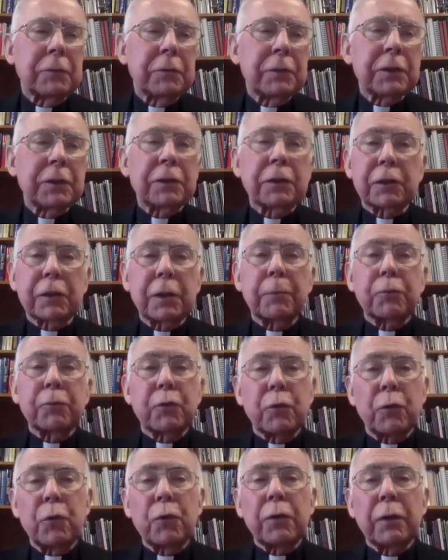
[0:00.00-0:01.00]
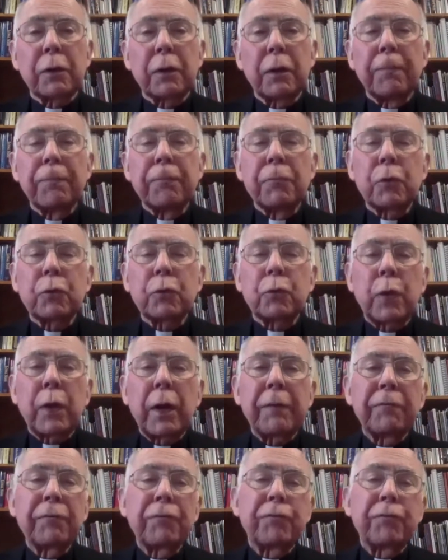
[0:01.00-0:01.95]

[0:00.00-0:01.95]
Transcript: just it comes through that those were